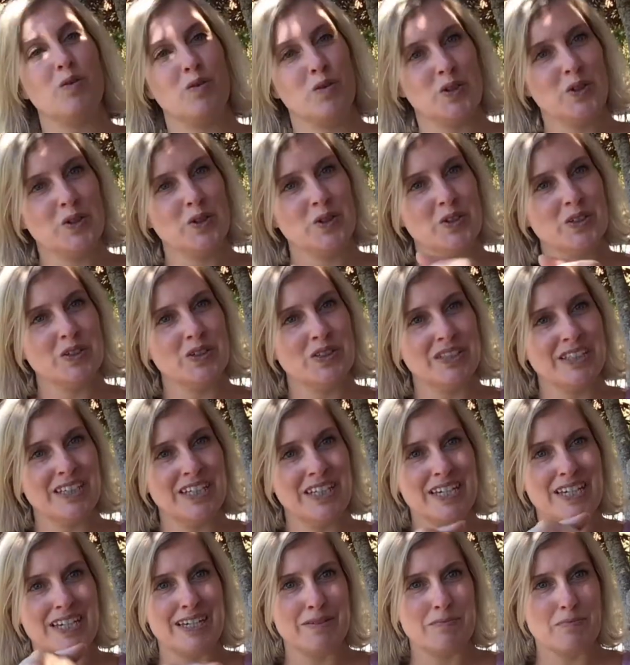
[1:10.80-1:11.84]

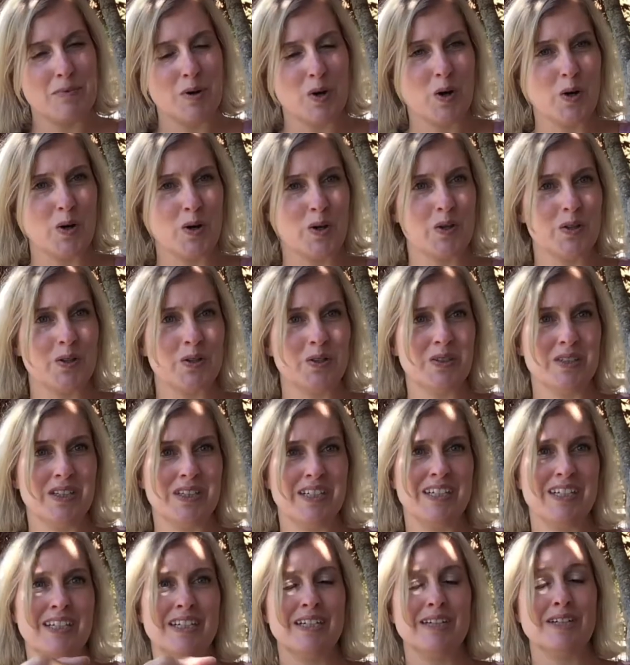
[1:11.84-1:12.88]
Rolly,
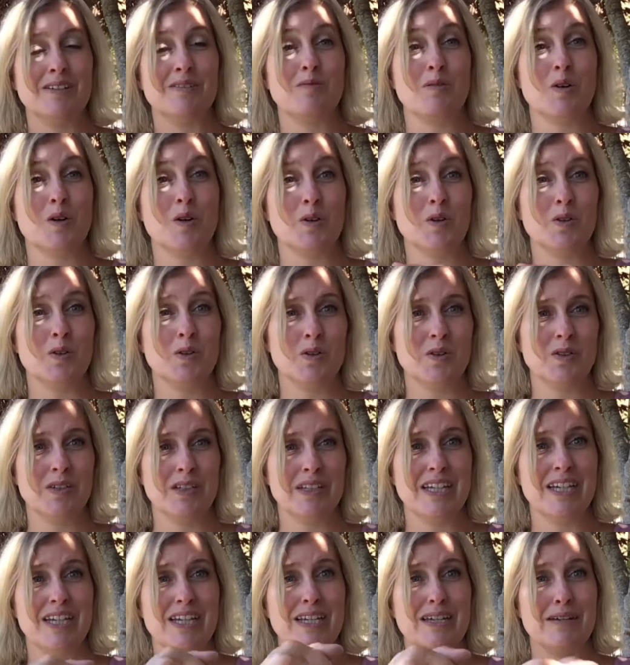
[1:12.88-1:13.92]
poly,
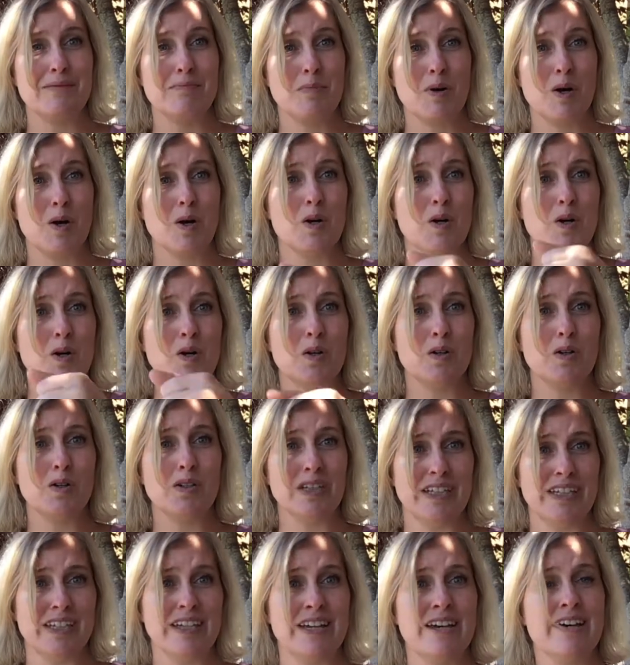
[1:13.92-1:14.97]
polly,
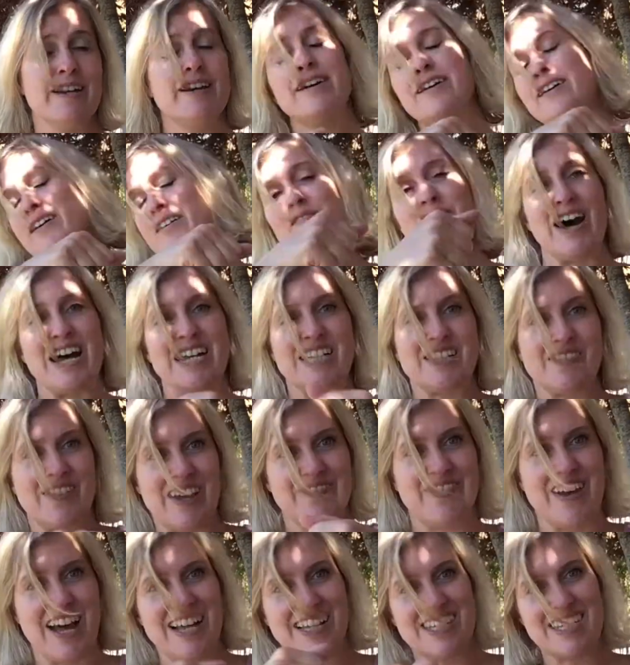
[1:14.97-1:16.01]
poly. Fast,
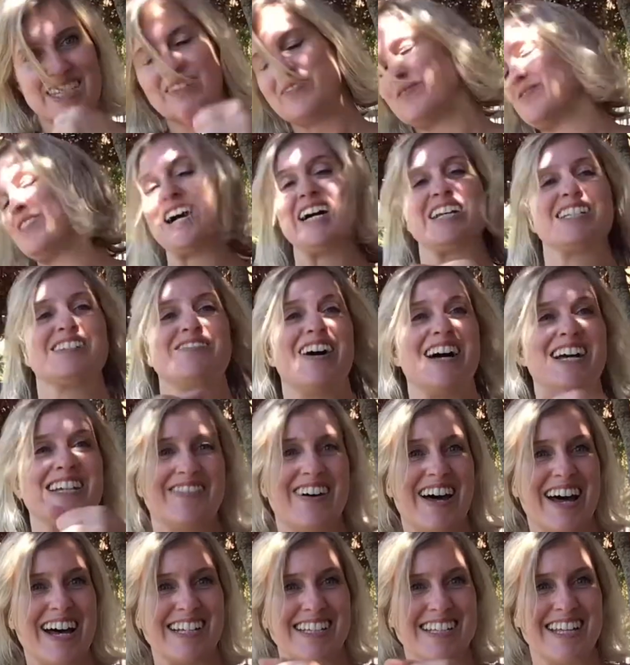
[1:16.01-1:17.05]
fast, fast, fast, fast,
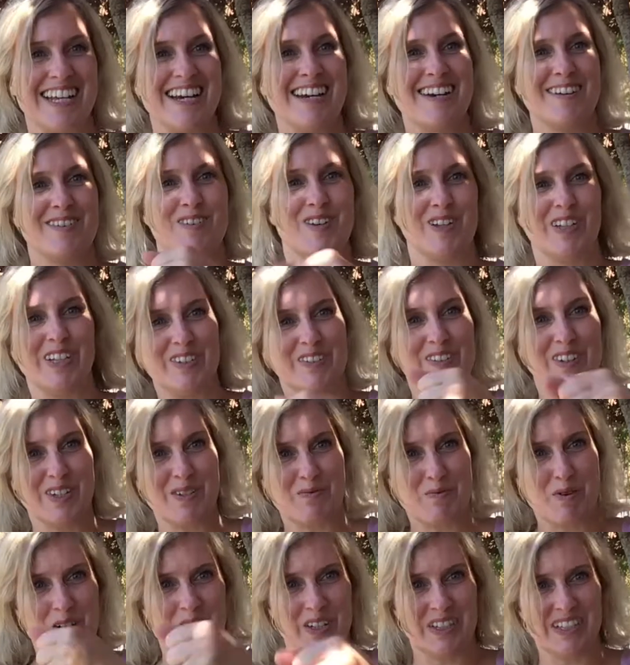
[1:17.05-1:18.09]
fast. rolly,
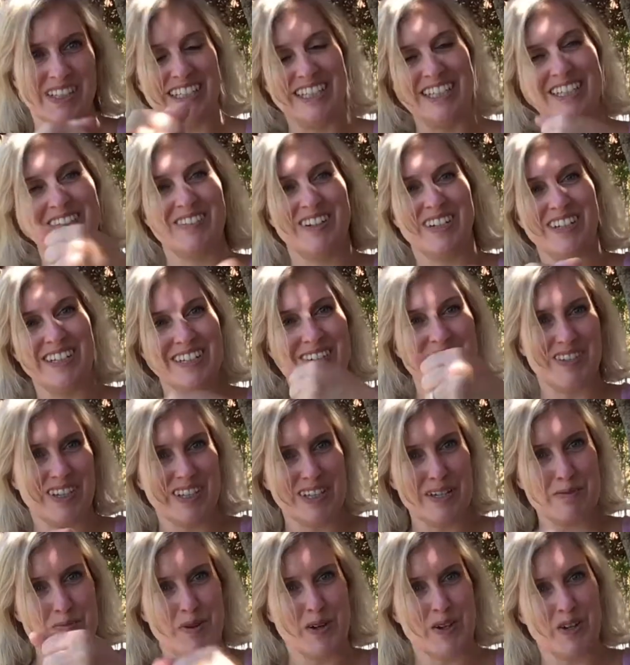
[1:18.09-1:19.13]
rolly poly, rolly,
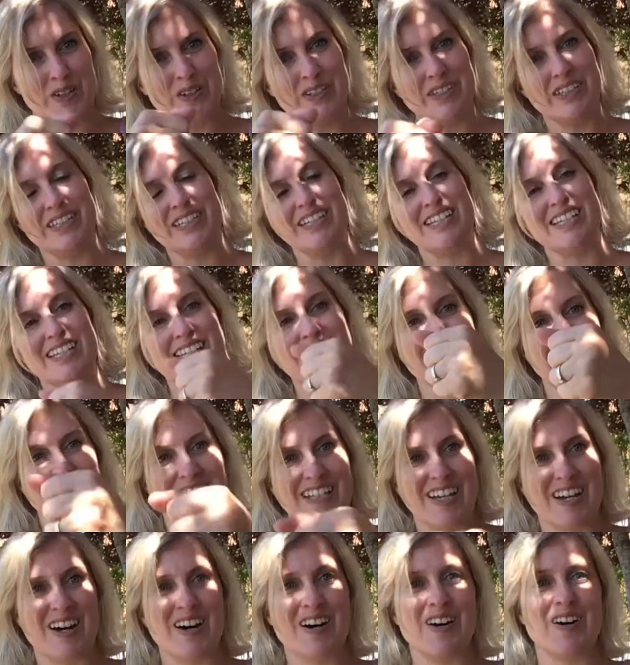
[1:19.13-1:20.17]
rolly poly.
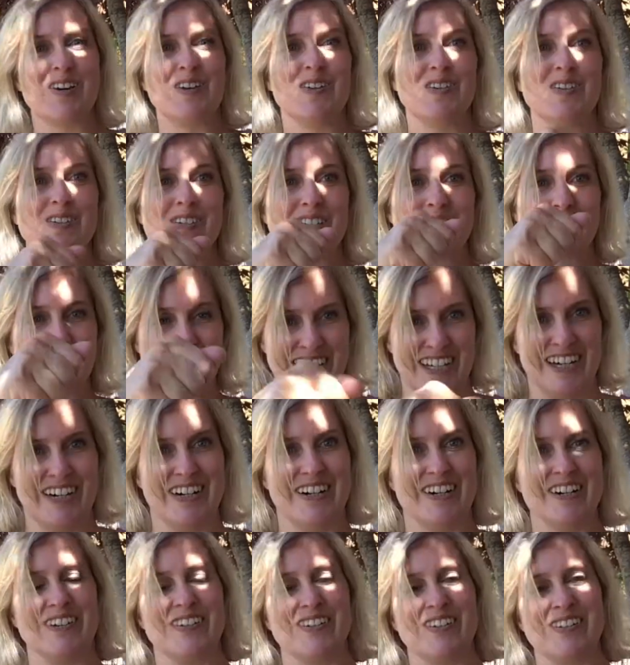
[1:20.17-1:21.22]
Slow,
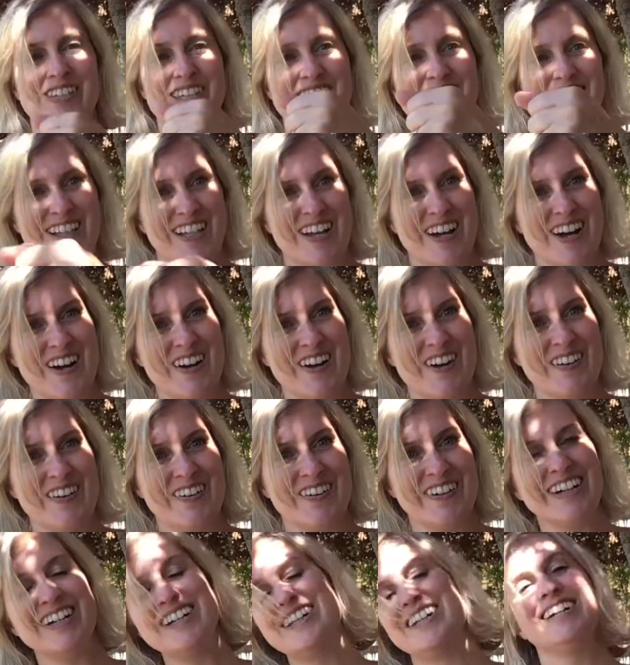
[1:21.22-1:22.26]
slow, slow,
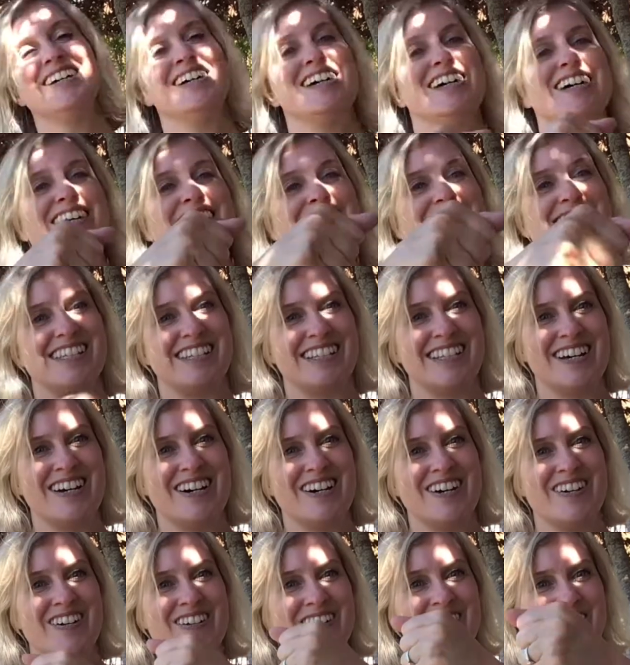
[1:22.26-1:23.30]

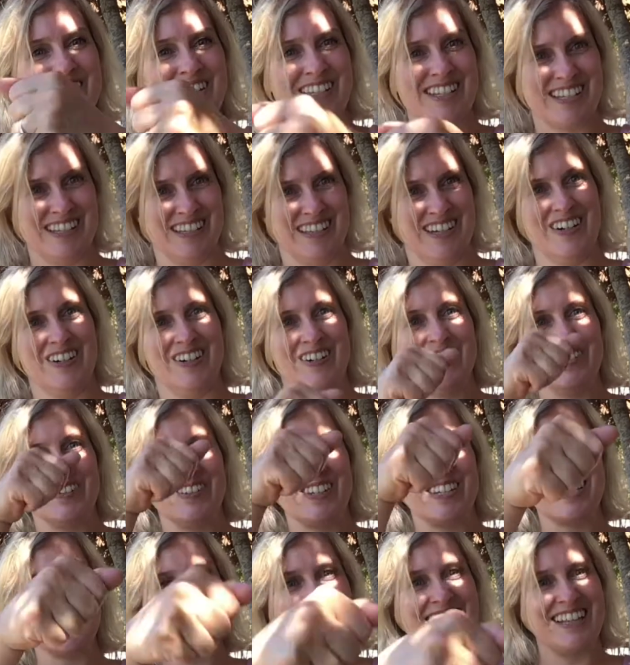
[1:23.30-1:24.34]
slow, slow,
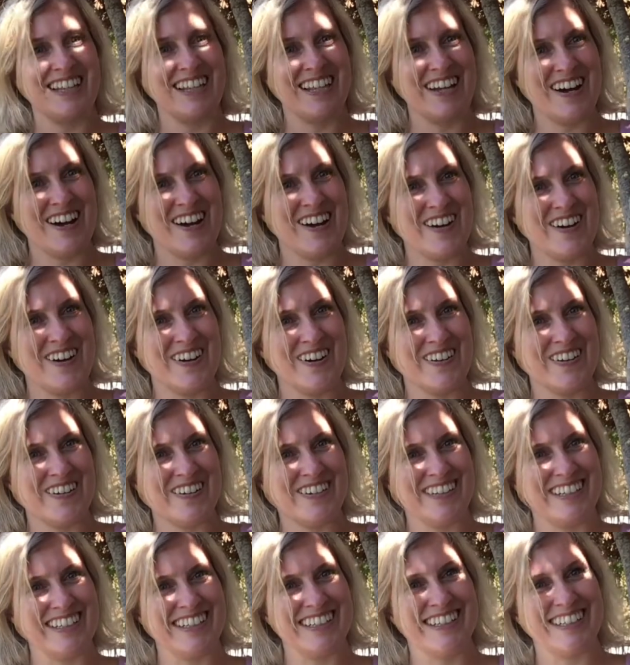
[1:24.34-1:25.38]
slow.
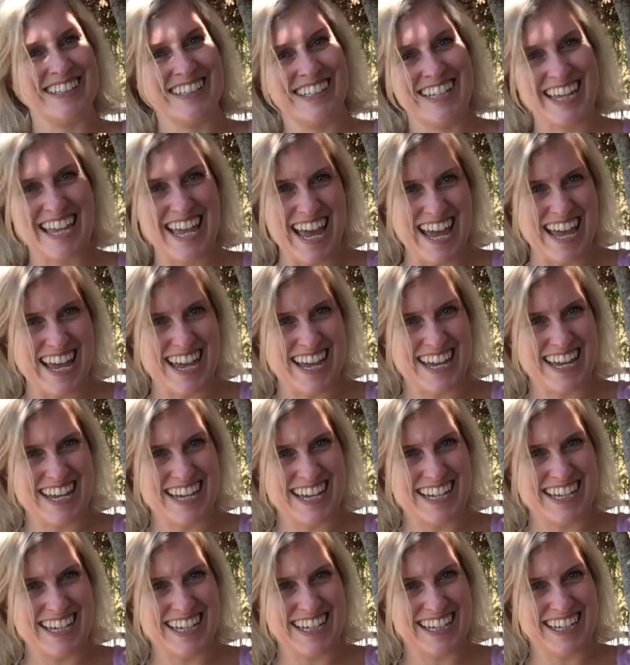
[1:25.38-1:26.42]

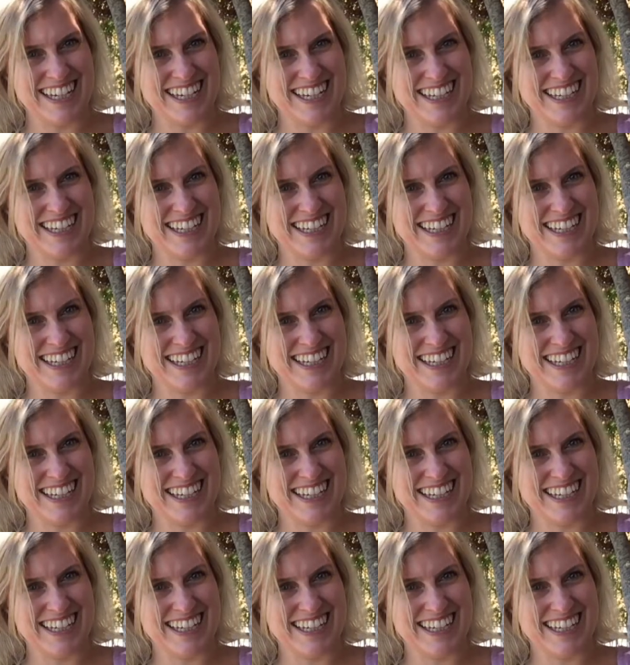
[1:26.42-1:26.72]
Yay!